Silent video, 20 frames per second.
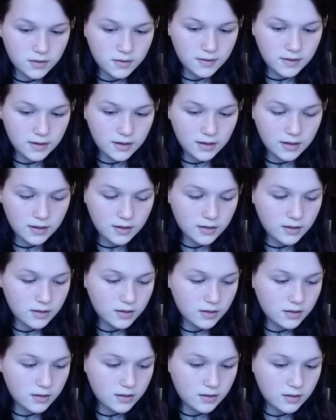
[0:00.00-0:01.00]
that
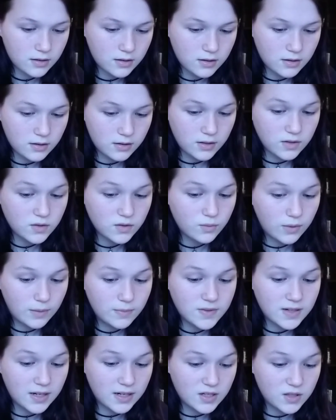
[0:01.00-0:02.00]
this
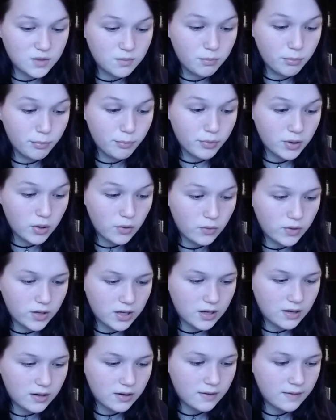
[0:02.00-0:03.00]
website is
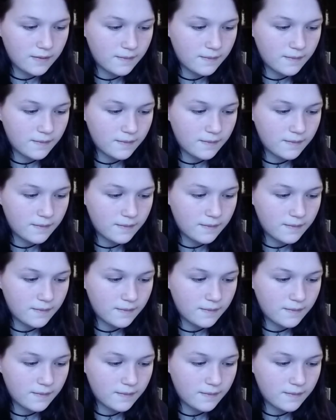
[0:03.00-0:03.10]
broken.